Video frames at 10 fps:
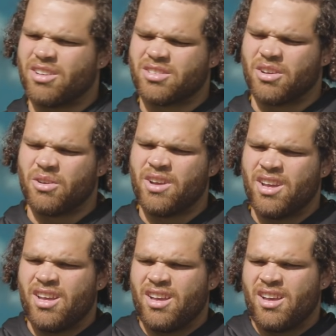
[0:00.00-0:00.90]
So
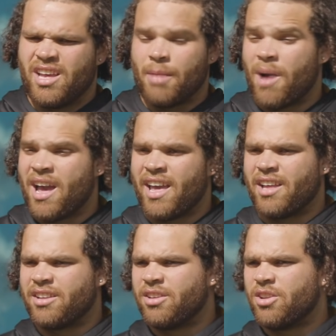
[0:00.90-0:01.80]
in my
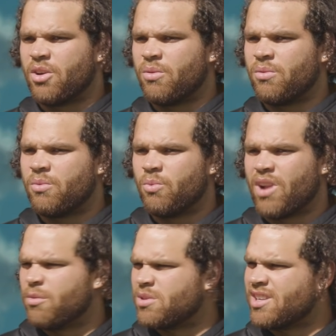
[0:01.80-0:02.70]
head, you know,
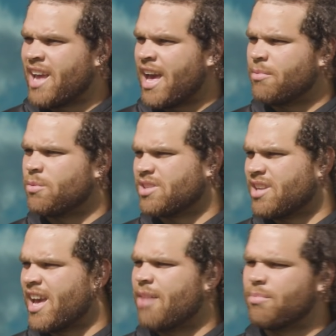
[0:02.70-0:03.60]
whatever was going to happen was going
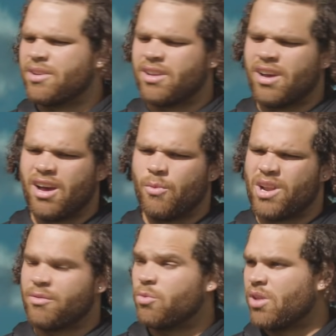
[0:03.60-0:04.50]
to happen. Uh,
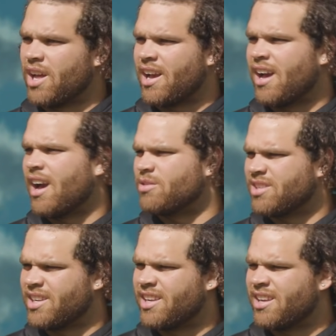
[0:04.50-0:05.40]
whatever role I got, I was
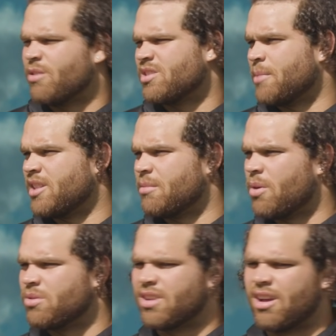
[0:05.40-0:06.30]
going to get, I was going to make the
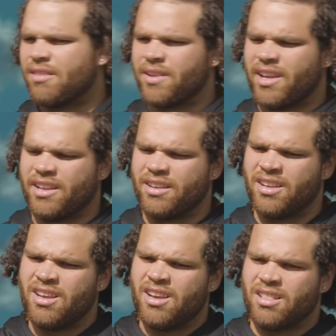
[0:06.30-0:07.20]
most of. And
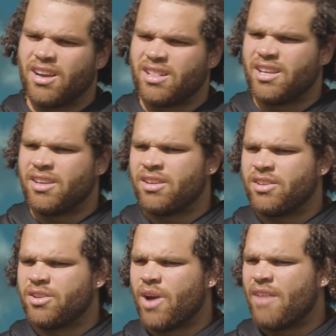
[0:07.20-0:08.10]
luckily,
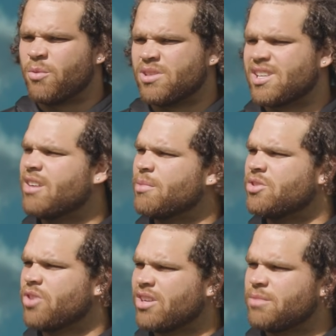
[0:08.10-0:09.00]
you know, everyone's kind of been
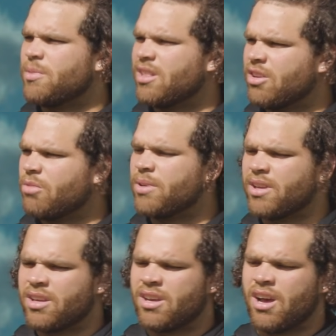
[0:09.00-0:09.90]
trusting me a little
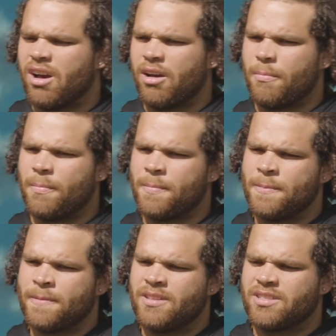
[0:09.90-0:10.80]
bit um,
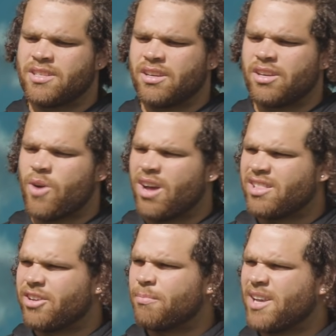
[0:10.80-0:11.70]
to go out
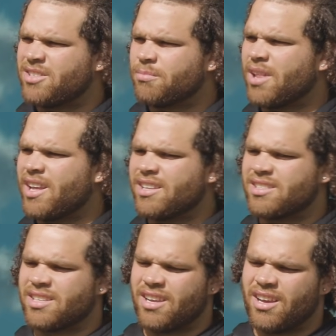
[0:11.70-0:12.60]
there, make some
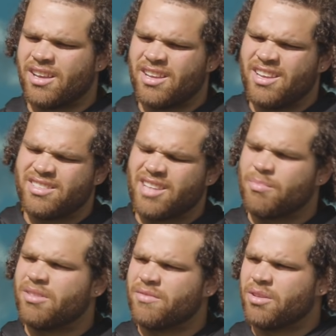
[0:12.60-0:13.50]
plays, and uh,
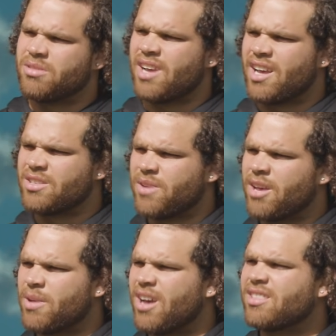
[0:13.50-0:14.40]
step in for those guys who
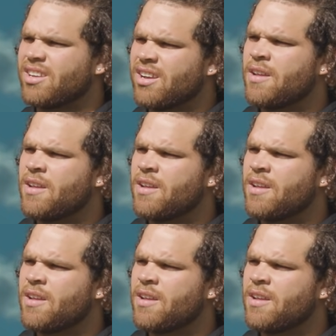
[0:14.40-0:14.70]
can't be out there.